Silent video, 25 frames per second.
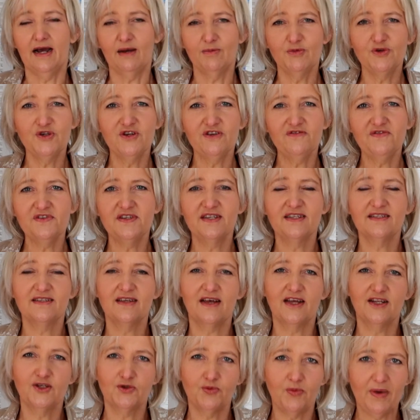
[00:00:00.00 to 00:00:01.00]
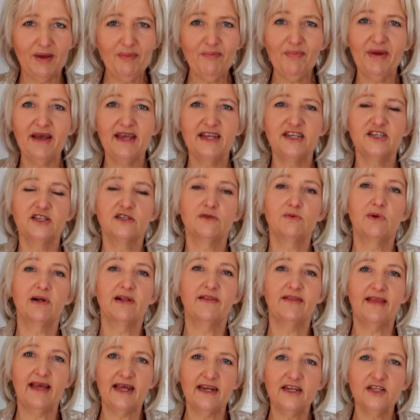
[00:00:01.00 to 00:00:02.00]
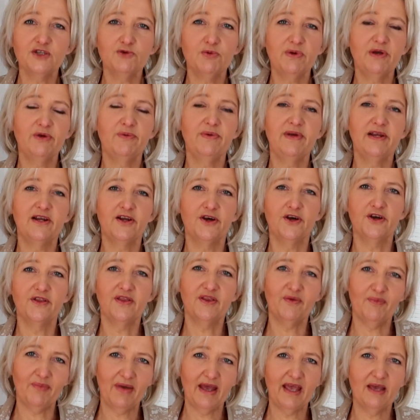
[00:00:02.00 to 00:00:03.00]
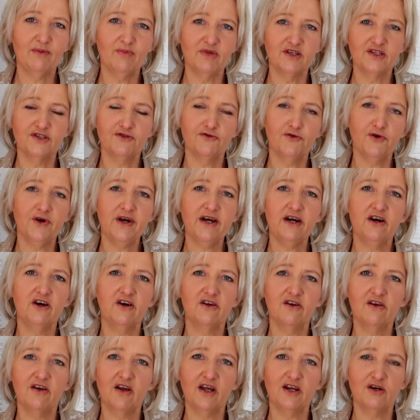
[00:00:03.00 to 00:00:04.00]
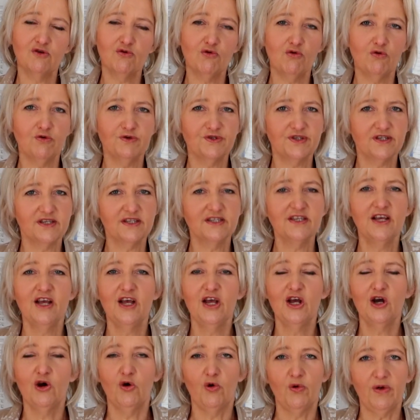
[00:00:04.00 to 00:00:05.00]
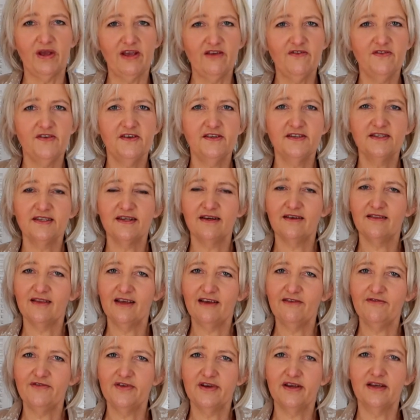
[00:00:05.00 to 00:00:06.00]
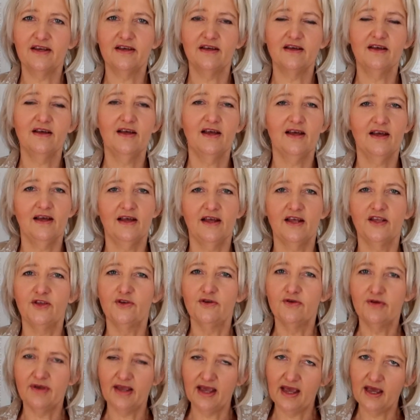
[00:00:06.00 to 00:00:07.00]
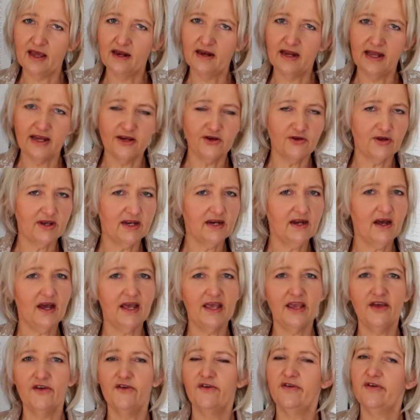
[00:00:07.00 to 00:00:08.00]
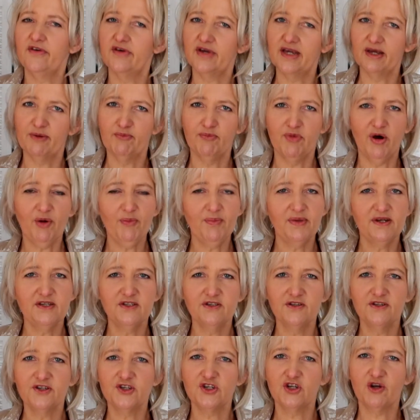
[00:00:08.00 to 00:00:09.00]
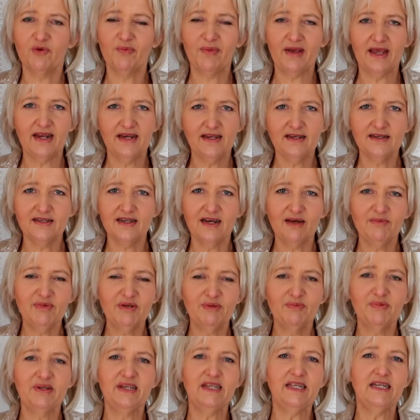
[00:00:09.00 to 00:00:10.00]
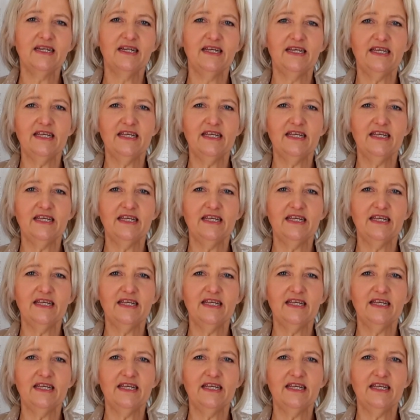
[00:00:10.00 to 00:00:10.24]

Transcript: Sheer for Designs webpage as well. That is where we load the payments for our online courses. Or if you're in South Africa, you can, and you're in our area, you can pop into the shop anytime at Bernina